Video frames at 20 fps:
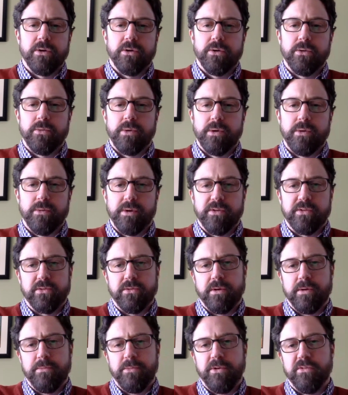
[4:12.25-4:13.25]
so we
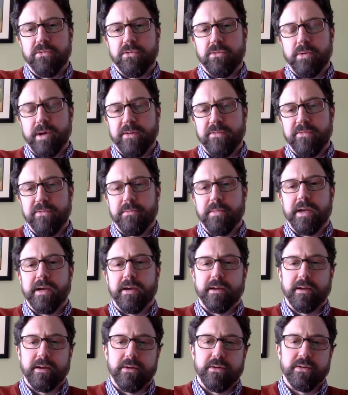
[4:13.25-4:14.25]
want to sort of move away
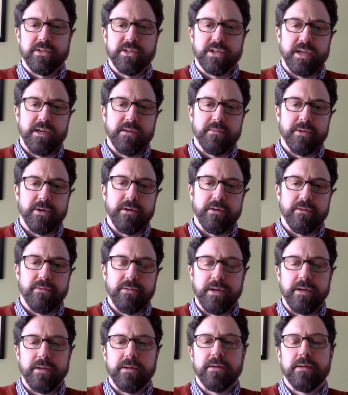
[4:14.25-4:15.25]
from that and go to schema
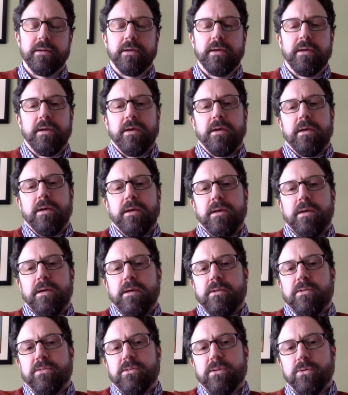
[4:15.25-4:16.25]
on read.
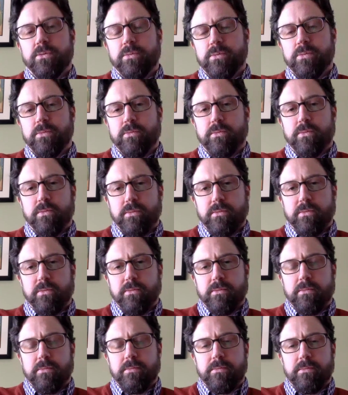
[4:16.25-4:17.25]

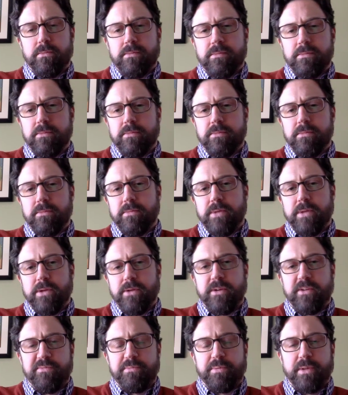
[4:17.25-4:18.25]
So
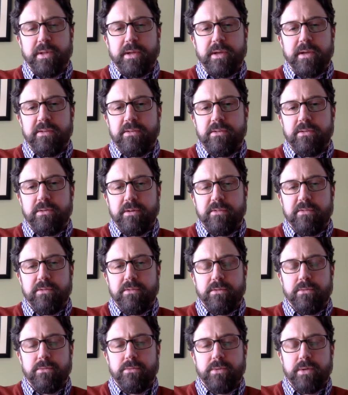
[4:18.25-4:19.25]
we do have plans,
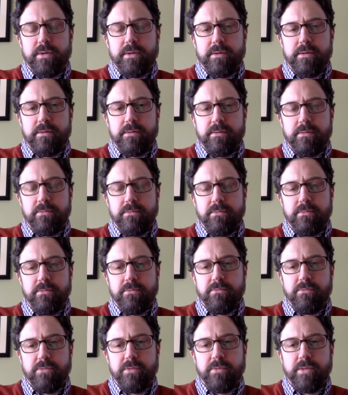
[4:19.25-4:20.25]
however, when
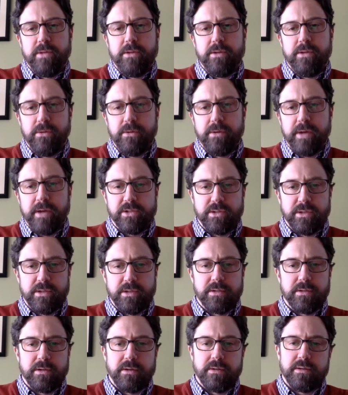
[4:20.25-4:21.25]
we do
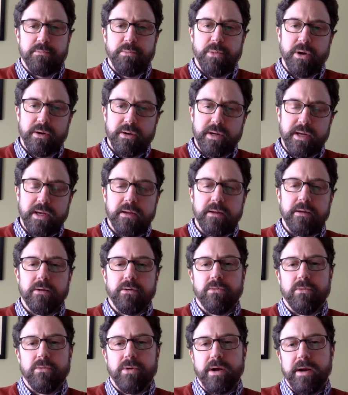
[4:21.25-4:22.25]
actually start to MAR
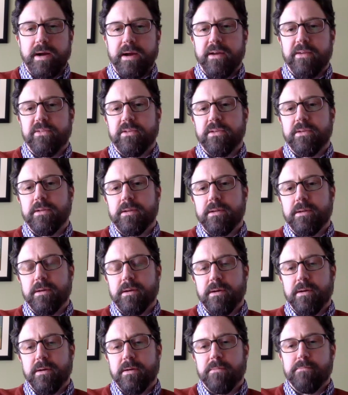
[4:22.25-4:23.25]
data or warehouse
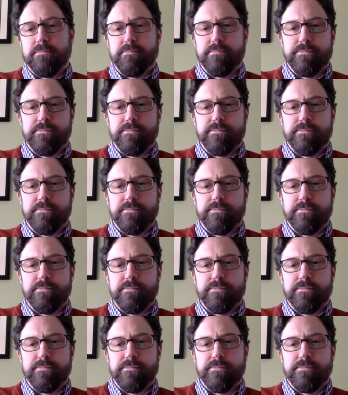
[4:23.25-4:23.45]
it,